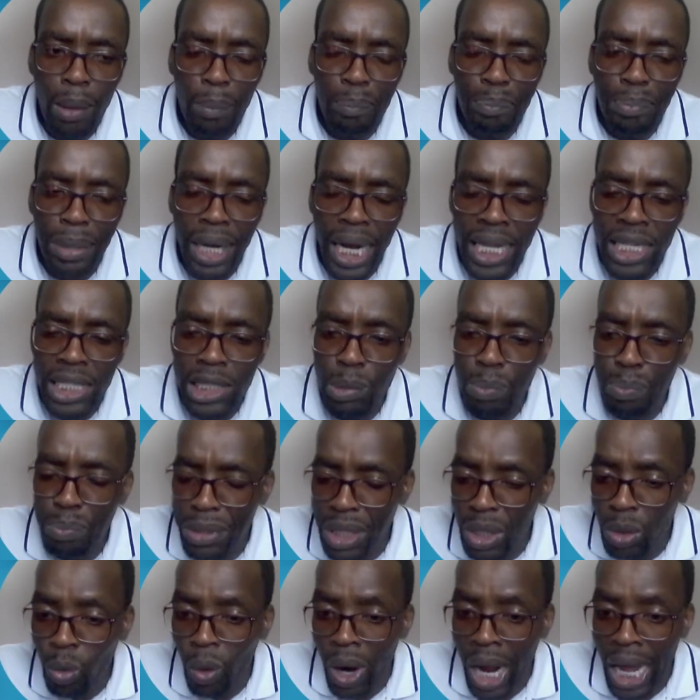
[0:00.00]
price
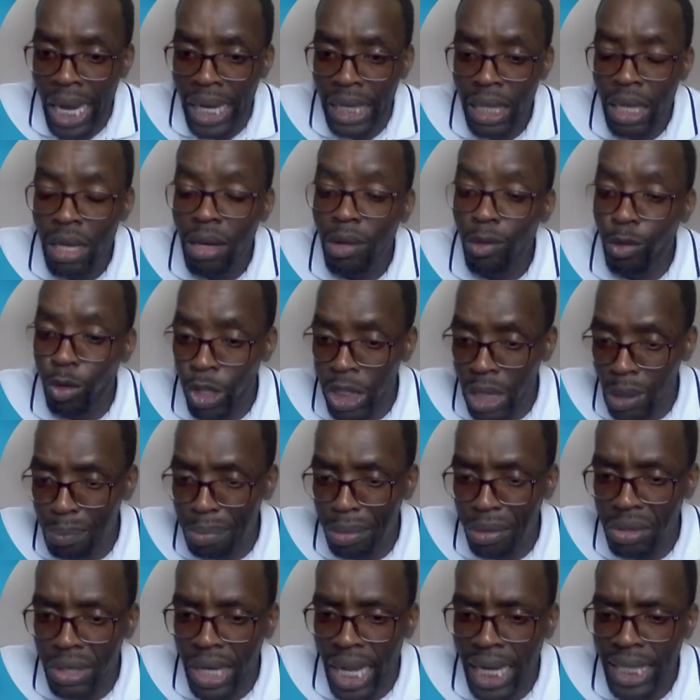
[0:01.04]
P1 for the
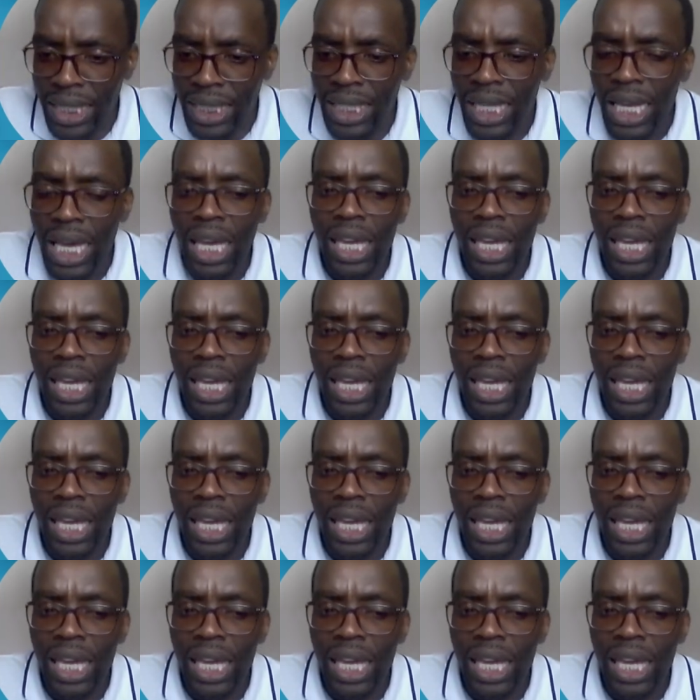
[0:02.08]
product,